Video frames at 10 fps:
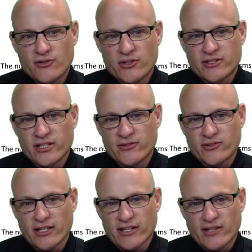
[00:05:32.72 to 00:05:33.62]

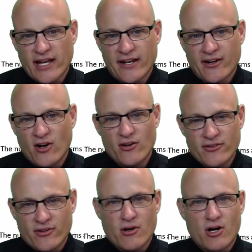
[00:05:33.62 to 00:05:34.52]
statistics, and
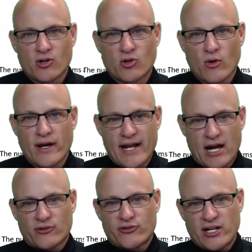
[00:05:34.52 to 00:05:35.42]
they're all grayed
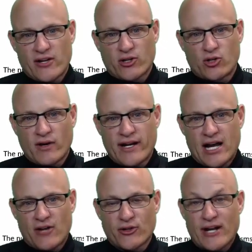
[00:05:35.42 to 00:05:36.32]
out. See how they're grayed
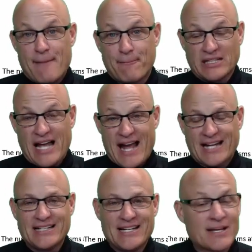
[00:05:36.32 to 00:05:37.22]
out? They're not
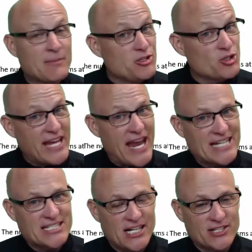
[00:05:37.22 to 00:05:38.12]
black. That means you
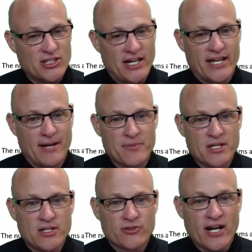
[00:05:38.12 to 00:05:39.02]
can't touch on them.
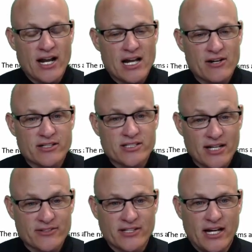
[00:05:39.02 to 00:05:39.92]
So you're not allowed to
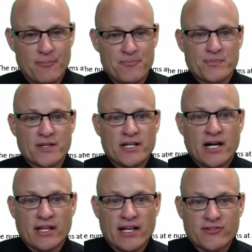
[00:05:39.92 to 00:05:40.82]
touch them
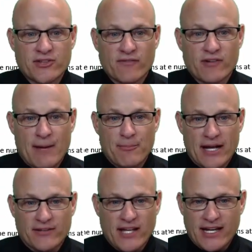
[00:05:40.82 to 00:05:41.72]
unless they've got
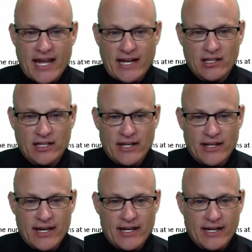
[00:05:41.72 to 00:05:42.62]
black. See, I can't click
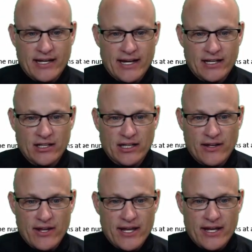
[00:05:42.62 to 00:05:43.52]
on that. I can't click
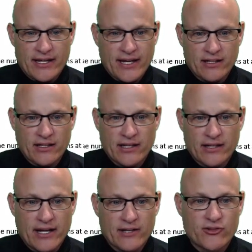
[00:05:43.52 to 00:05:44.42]
on that. I can't click
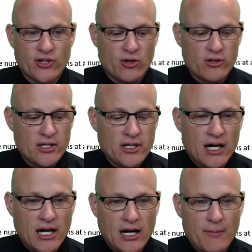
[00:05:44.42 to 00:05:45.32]
on that. So
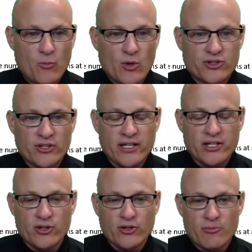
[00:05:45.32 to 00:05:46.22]
um, what you need
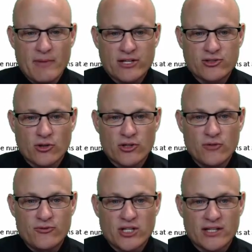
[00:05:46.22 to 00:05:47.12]
to do is make sure
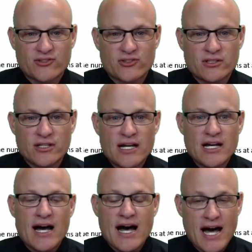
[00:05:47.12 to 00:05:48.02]
you've just
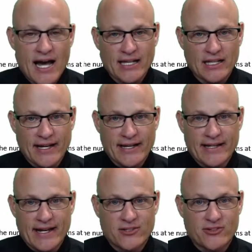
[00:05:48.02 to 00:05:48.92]

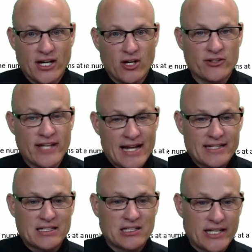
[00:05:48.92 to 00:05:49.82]
highlighted that cell,
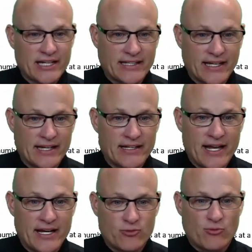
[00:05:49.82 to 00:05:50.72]
not clicked in it,
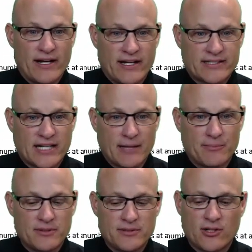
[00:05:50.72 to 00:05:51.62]
and it's ready to
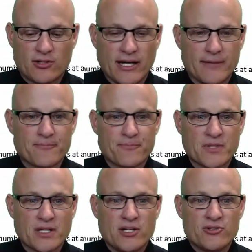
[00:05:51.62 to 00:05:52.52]
type. Okay?
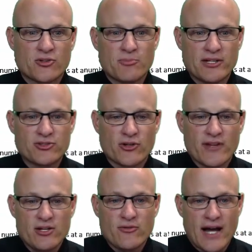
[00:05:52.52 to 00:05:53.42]
Just make sure
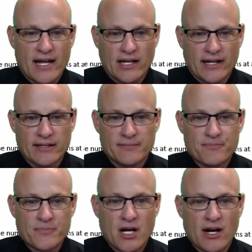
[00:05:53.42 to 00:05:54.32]
that you've highlighted
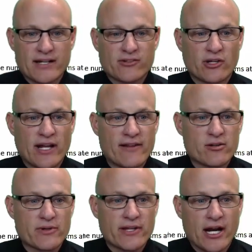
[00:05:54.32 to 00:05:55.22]
it. All right. So now
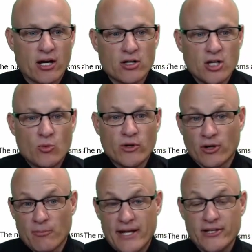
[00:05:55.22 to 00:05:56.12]
that we're there, we
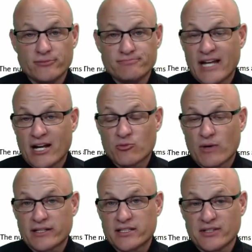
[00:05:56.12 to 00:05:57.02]
go to menu. Now it's
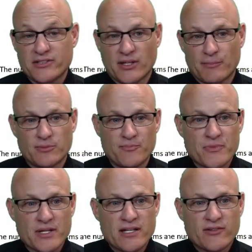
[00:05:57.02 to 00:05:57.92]
relatively simple.
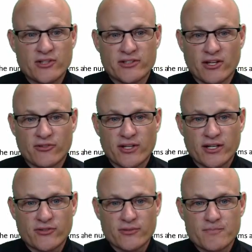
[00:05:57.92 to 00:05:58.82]

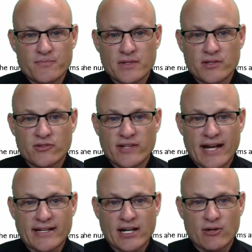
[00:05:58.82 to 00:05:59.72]
Statistics,
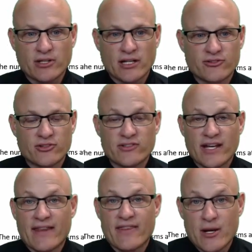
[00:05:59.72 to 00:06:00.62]
stat calculations,
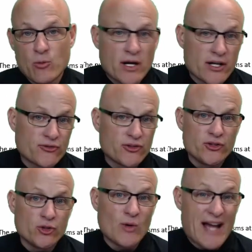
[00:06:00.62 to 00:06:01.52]
and they want us to
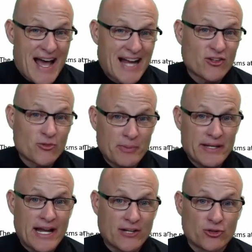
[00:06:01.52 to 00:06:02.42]
do
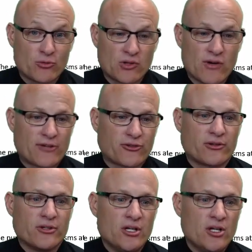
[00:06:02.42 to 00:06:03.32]
exponential
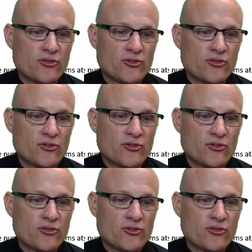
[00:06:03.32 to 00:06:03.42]
regression.